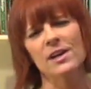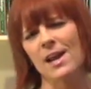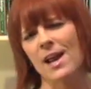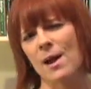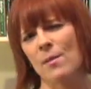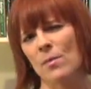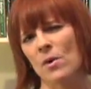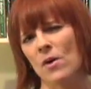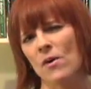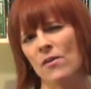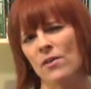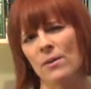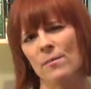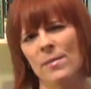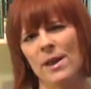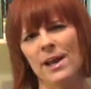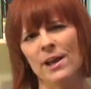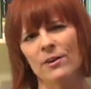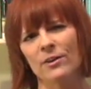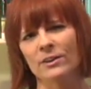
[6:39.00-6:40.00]
& Gamble, the
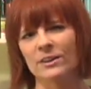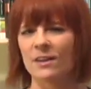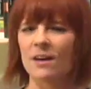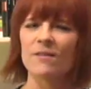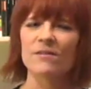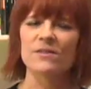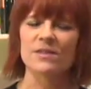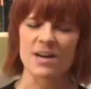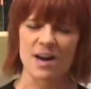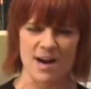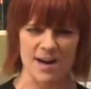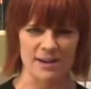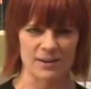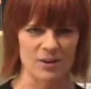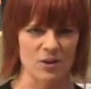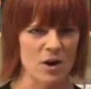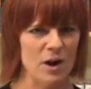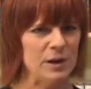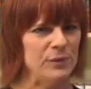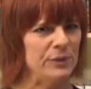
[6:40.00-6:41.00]
makers of
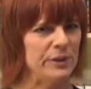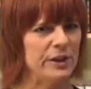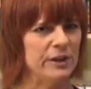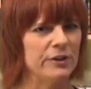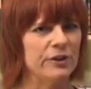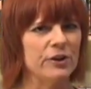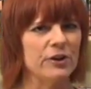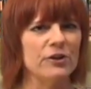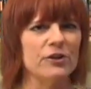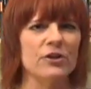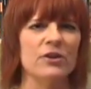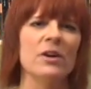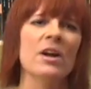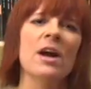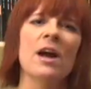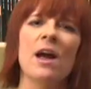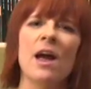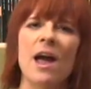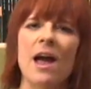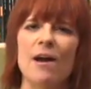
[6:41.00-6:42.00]
Tide laundry detergent,
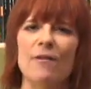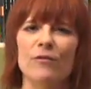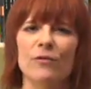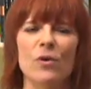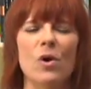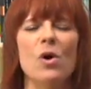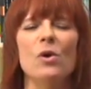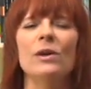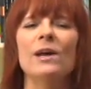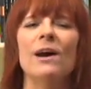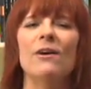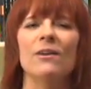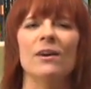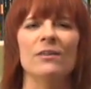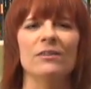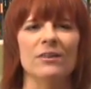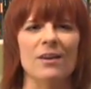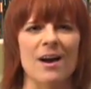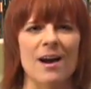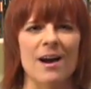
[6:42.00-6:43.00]
have rolled out
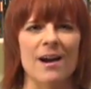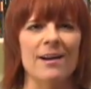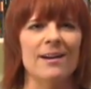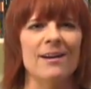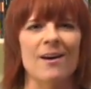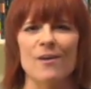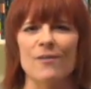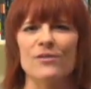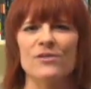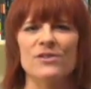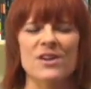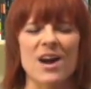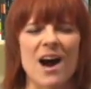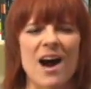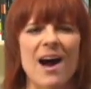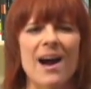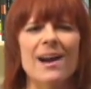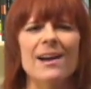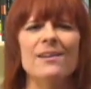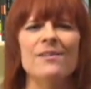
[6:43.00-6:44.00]
a line of
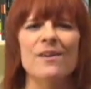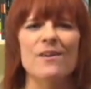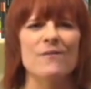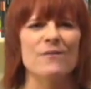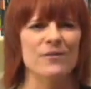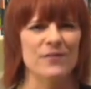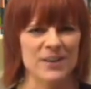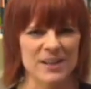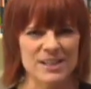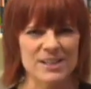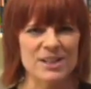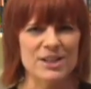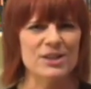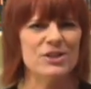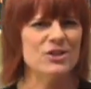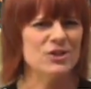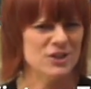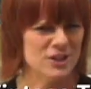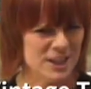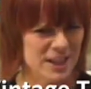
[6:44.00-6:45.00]
Tide
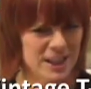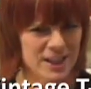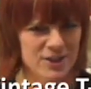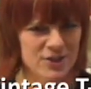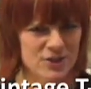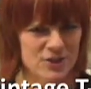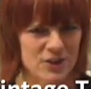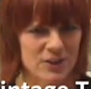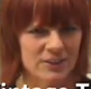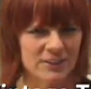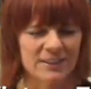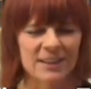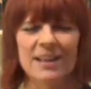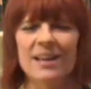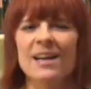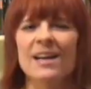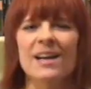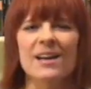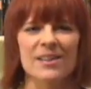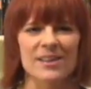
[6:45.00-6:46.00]
vintage t-shirts.
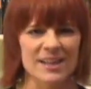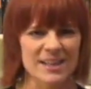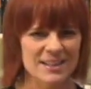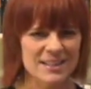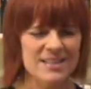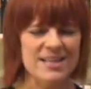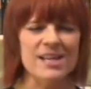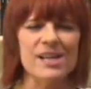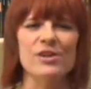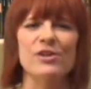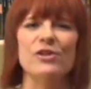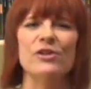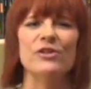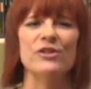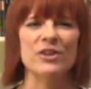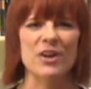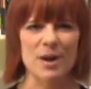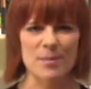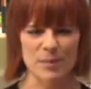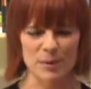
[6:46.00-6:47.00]
These
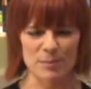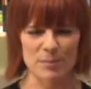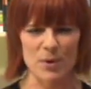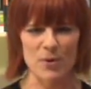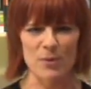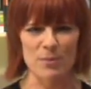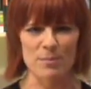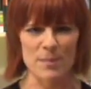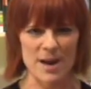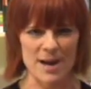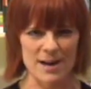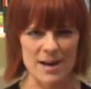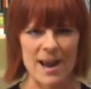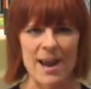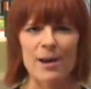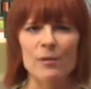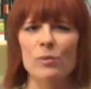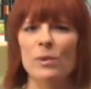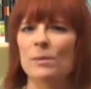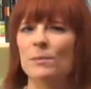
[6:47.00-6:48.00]
t-shirts come in both men
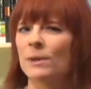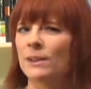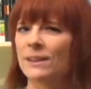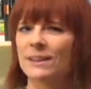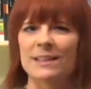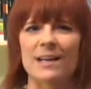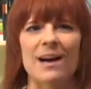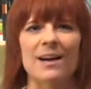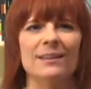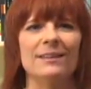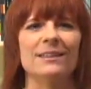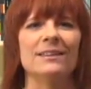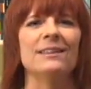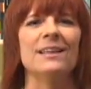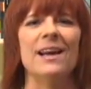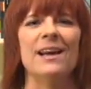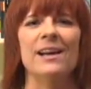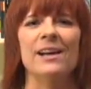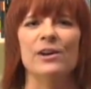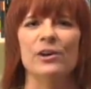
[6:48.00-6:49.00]
and women's sizes
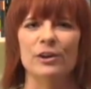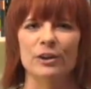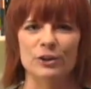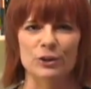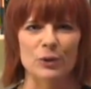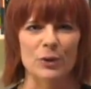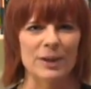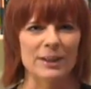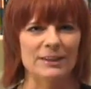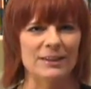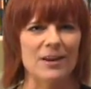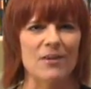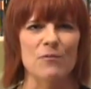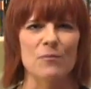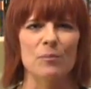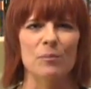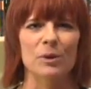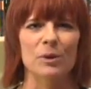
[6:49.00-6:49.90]
and in your choice of